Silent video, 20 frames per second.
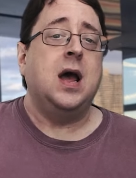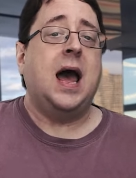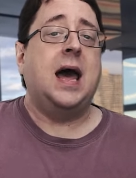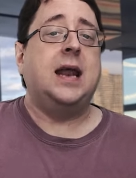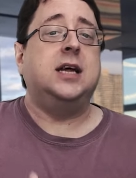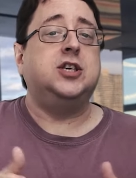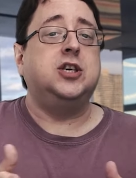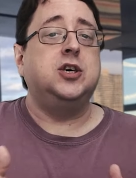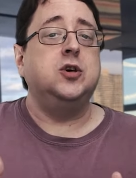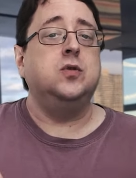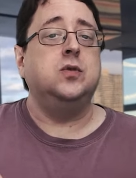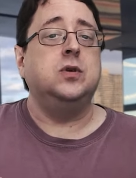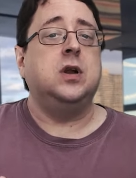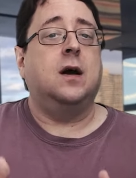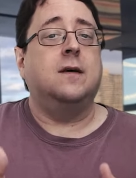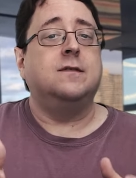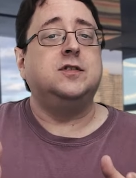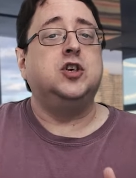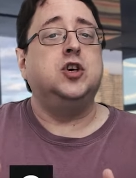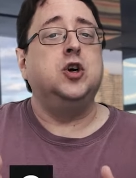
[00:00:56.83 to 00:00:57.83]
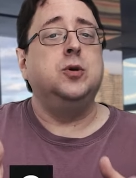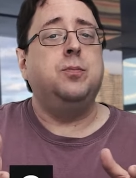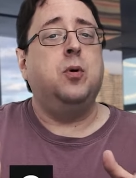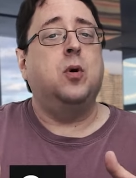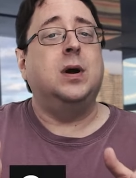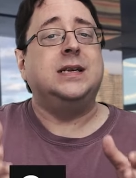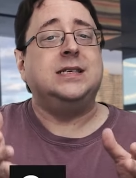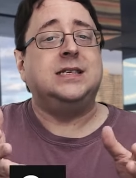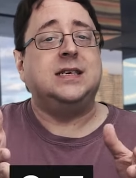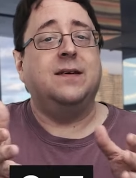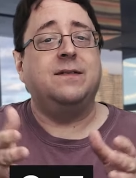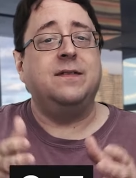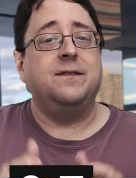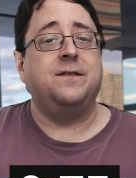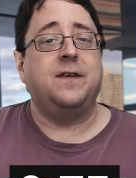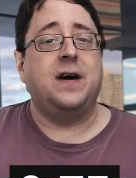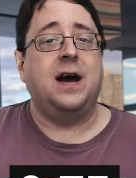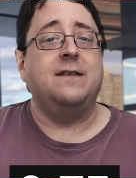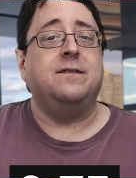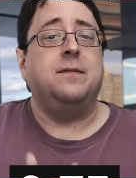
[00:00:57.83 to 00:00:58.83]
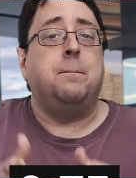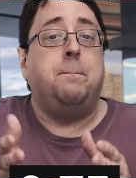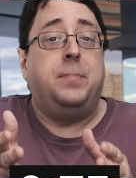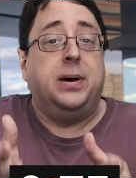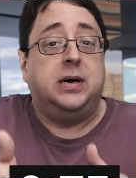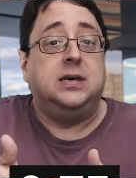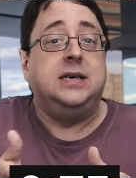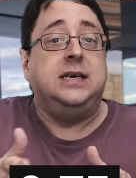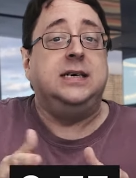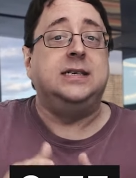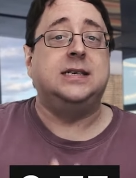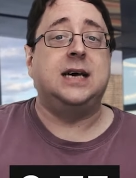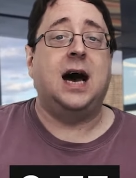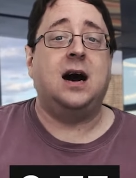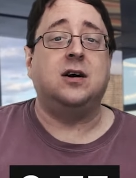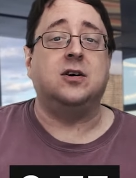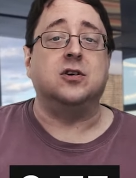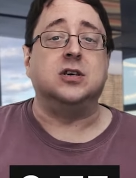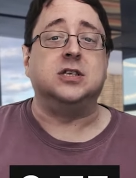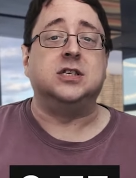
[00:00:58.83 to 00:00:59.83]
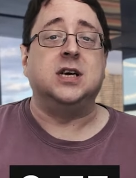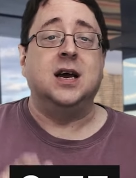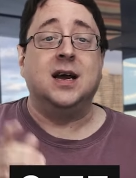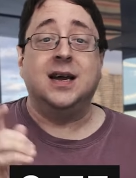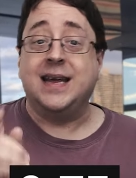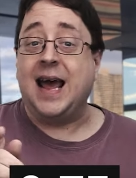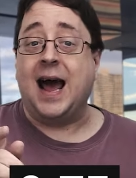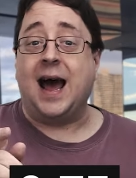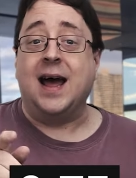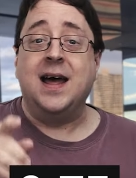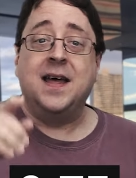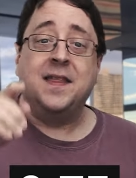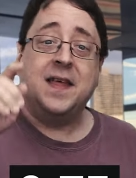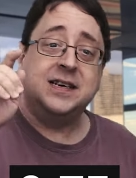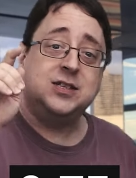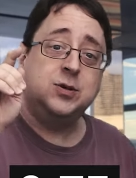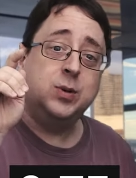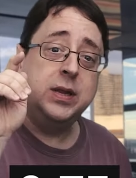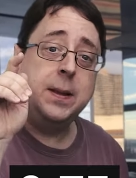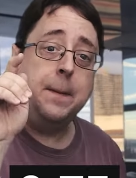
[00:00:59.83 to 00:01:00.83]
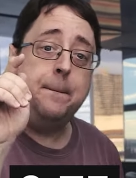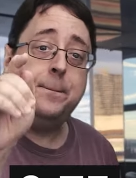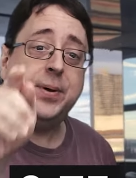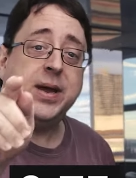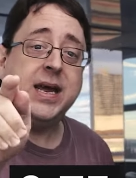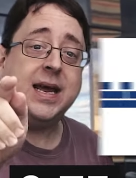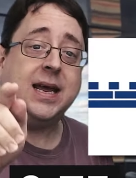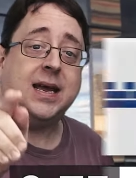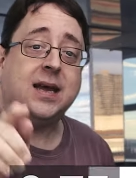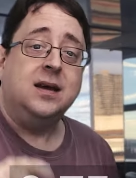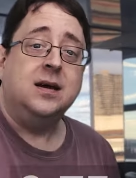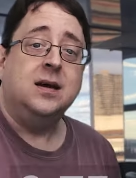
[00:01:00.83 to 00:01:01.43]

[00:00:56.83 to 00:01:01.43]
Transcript: at a tune of $2.75 billion. Yeah, that's with a B.